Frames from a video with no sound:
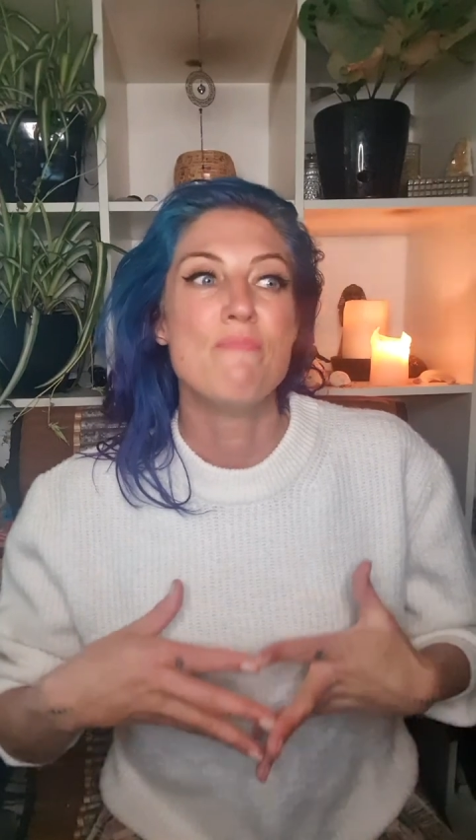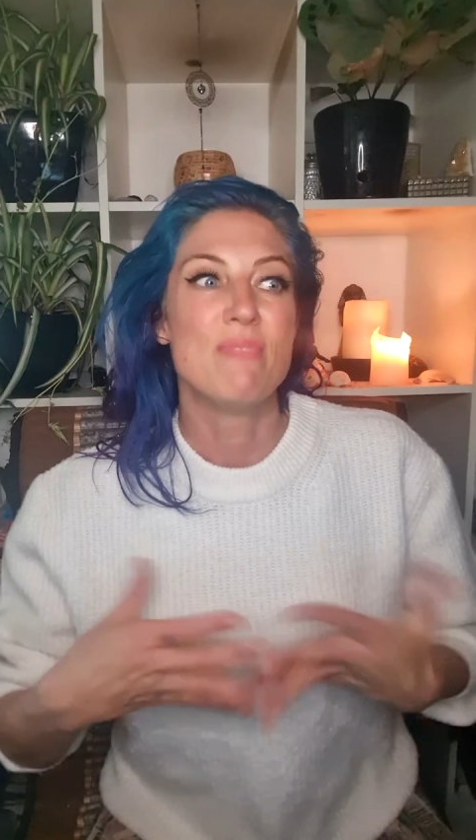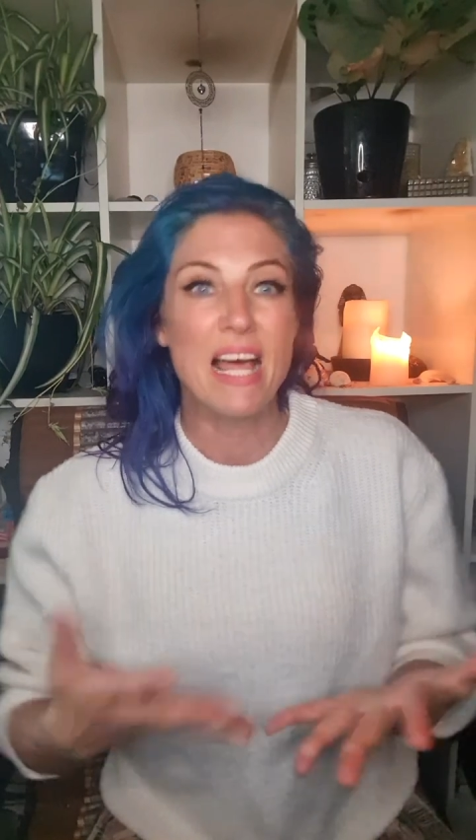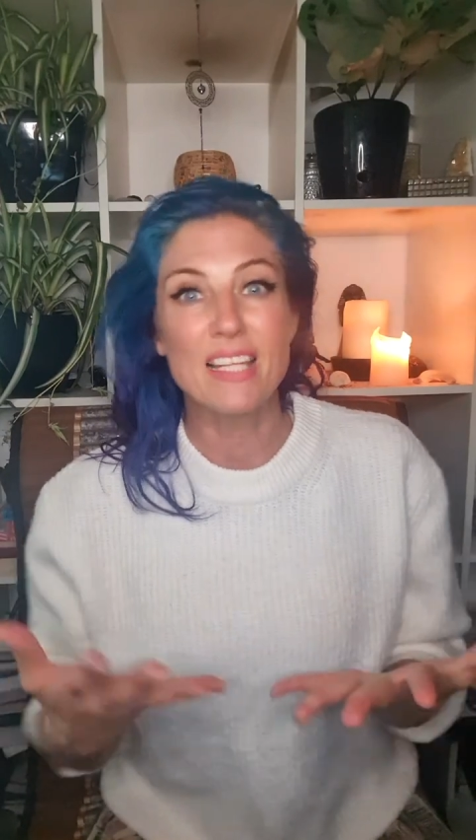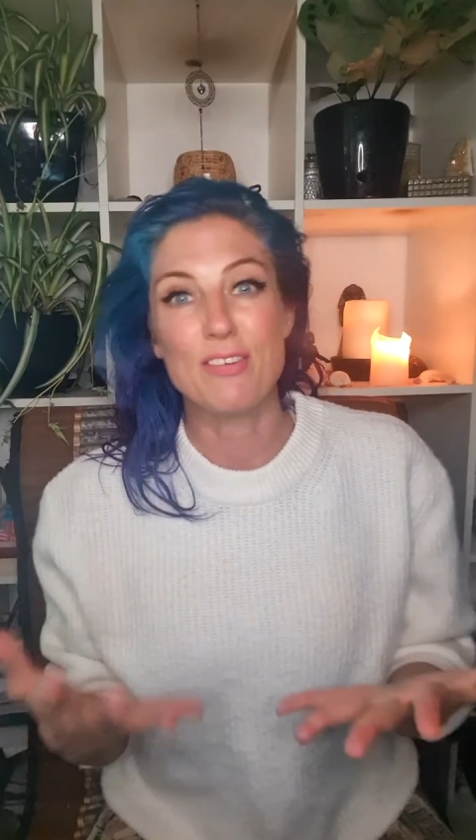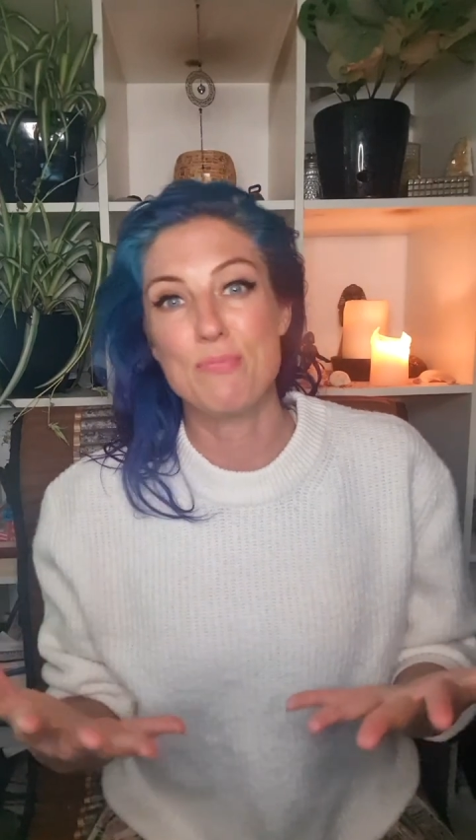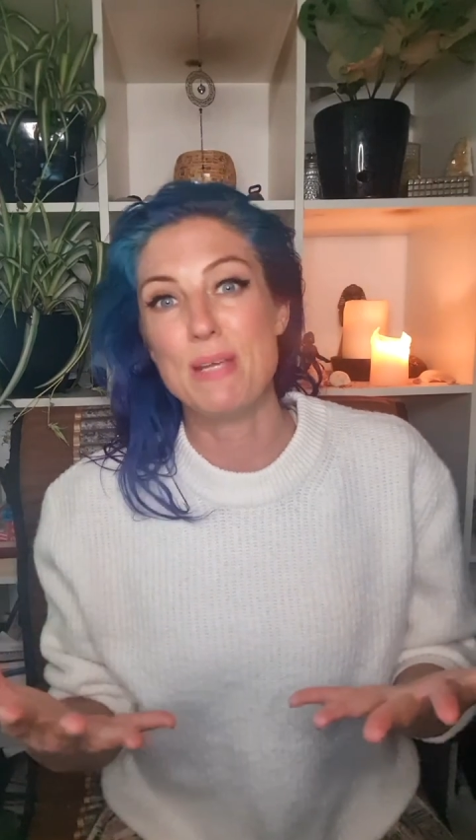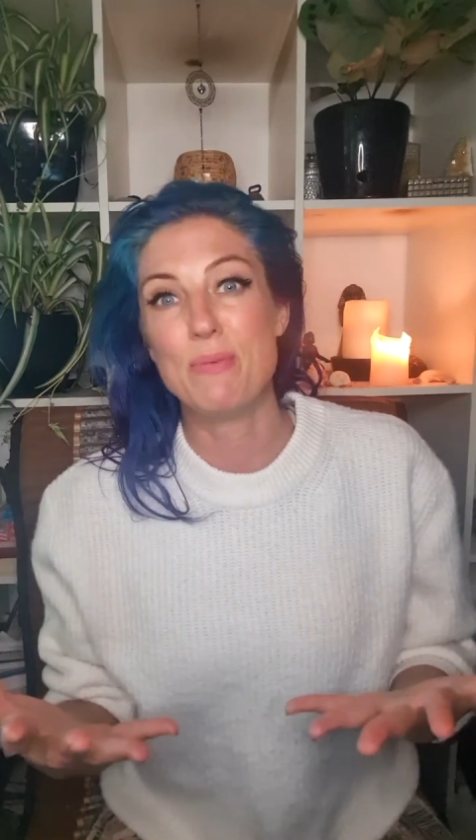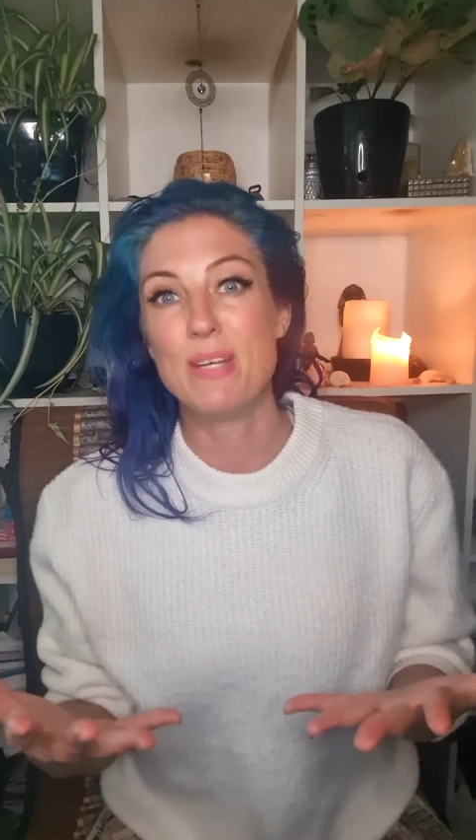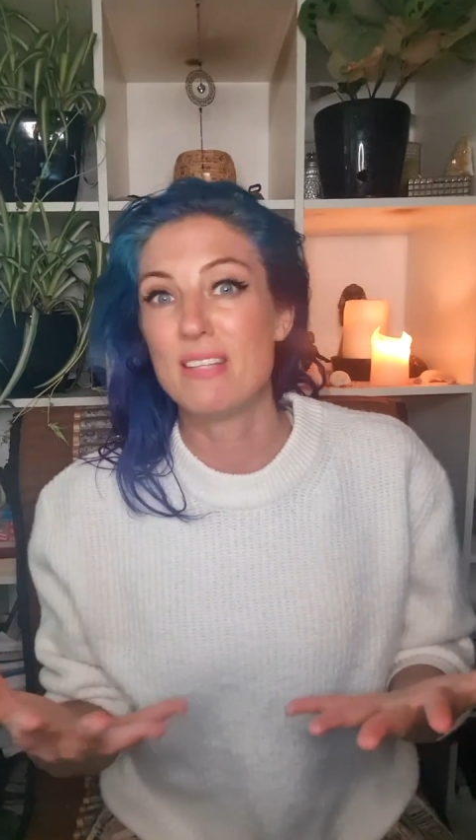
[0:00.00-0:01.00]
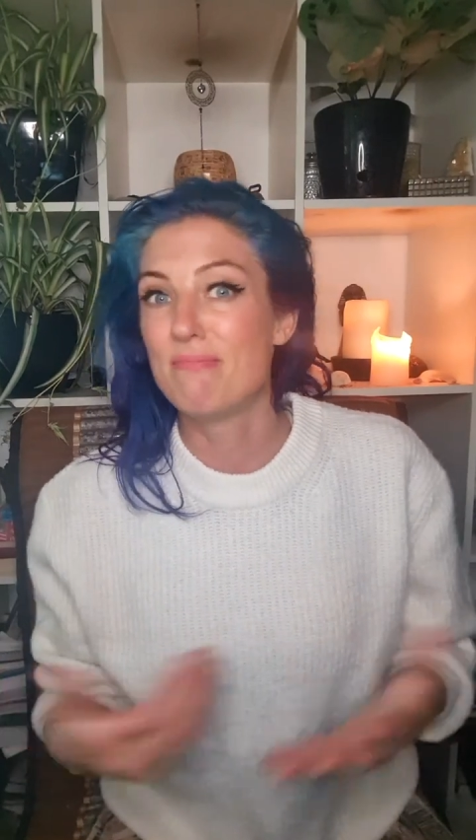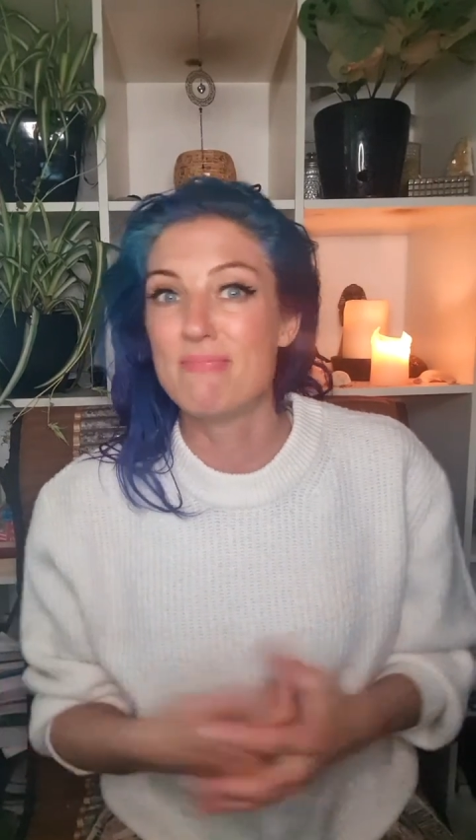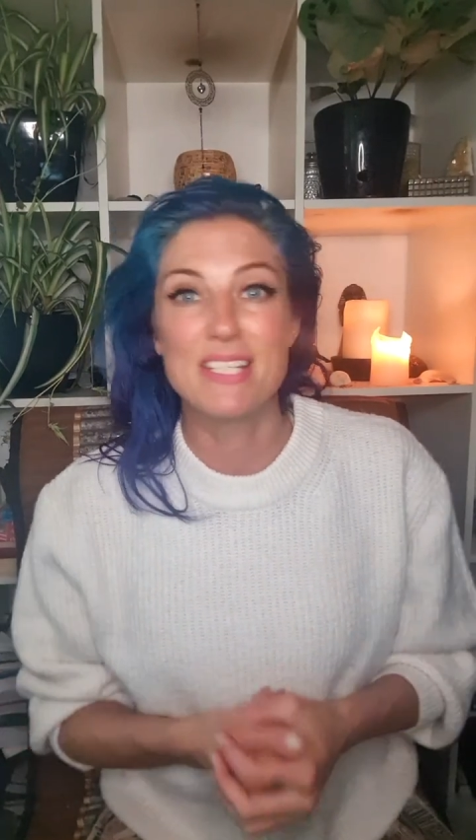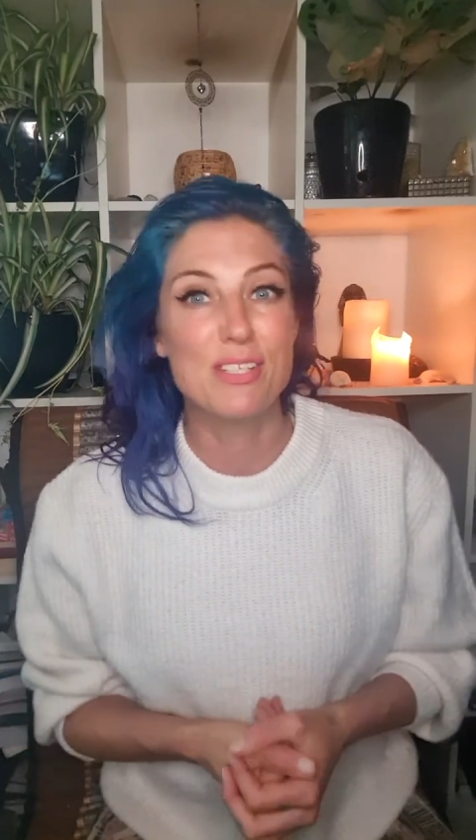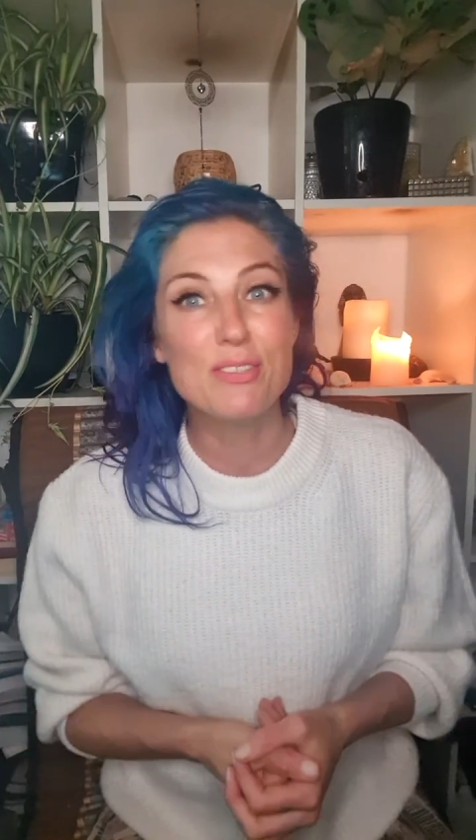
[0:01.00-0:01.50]
that left me with
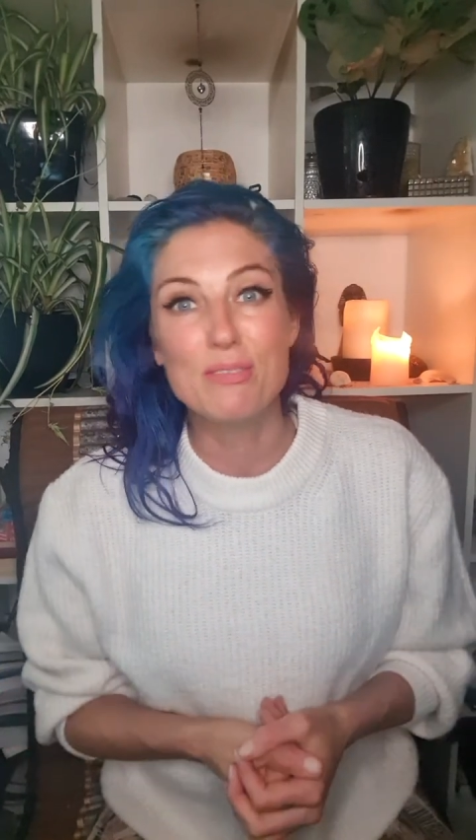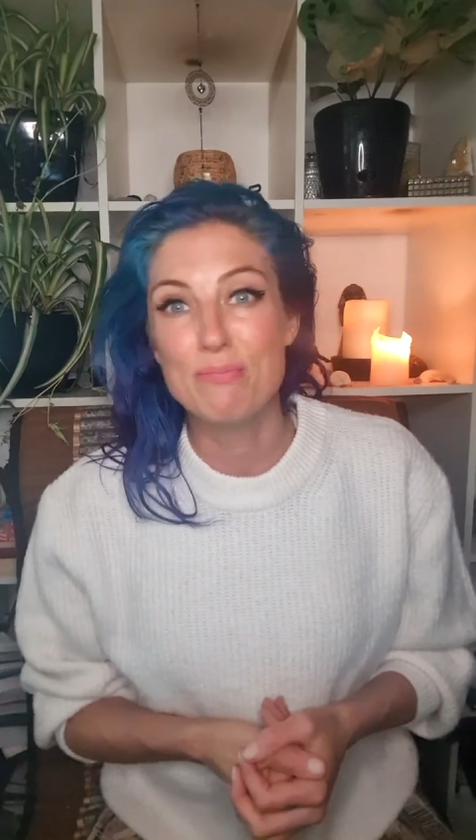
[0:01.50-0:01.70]
still